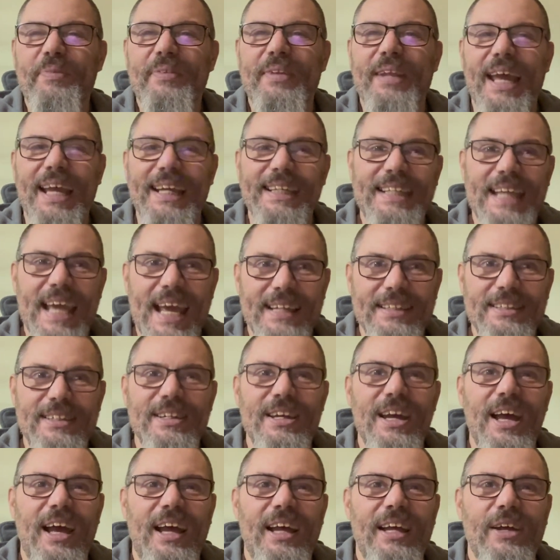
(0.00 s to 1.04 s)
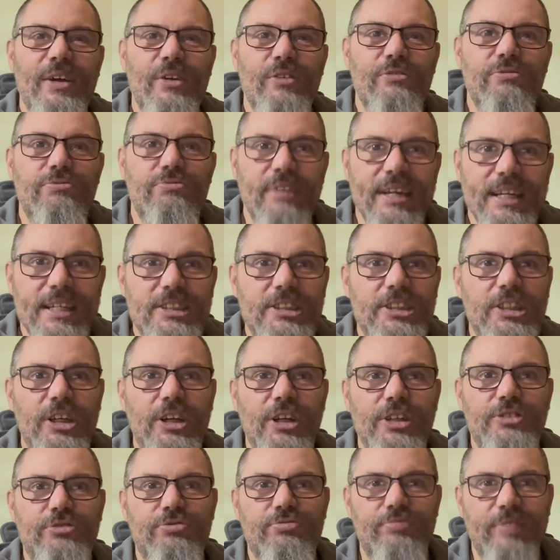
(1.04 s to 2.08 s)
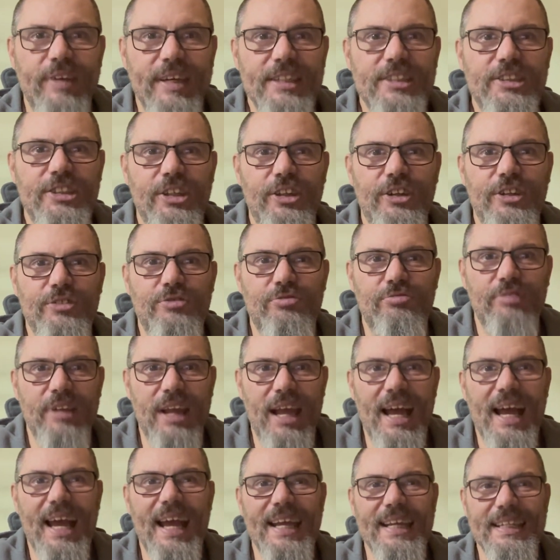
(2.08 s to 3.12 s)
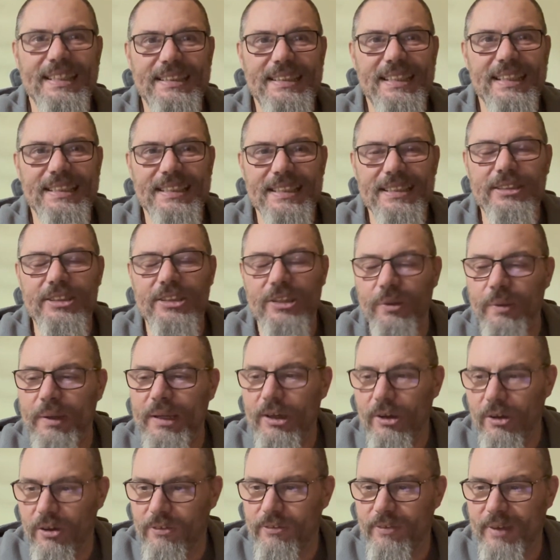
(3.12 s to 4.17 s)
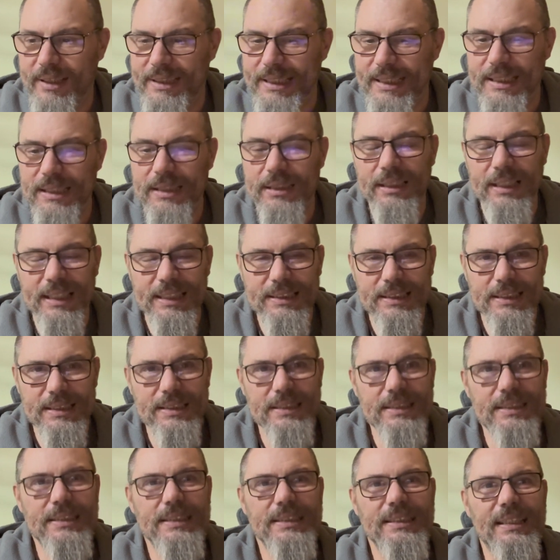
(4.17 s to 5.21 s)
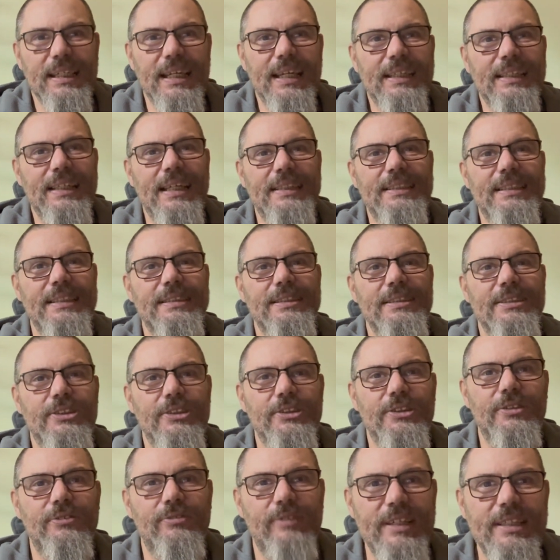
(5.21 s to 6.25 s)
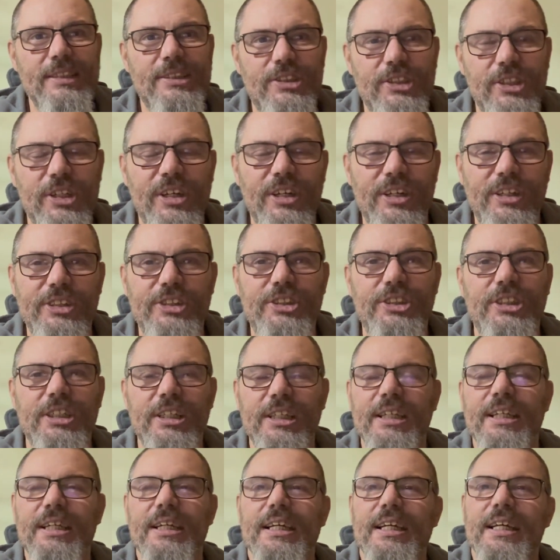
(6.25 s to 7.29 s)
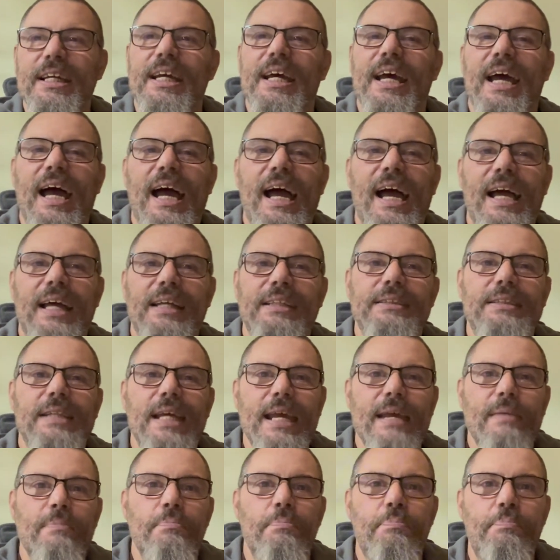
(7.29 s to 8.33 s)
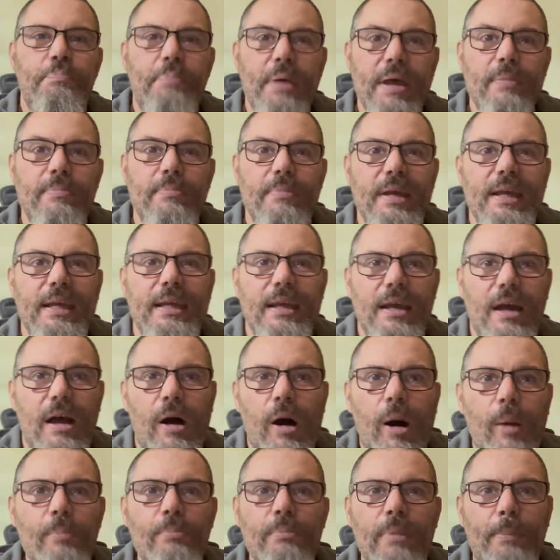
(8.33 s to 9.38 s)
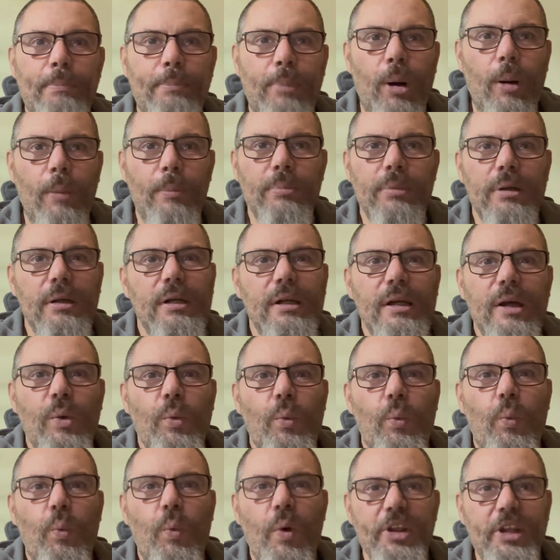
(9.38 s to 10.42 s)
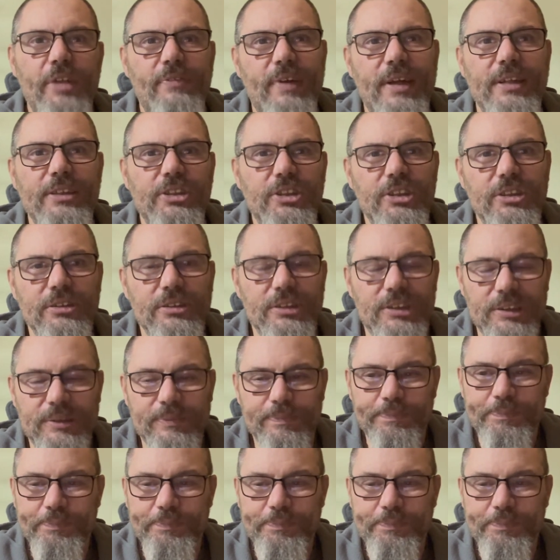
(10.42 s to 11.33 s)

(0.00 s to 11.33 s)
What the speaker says: Again, research. I didn't do enough. I didn't listen and I didn't do the research, and it bit me on my bum with a vengeance.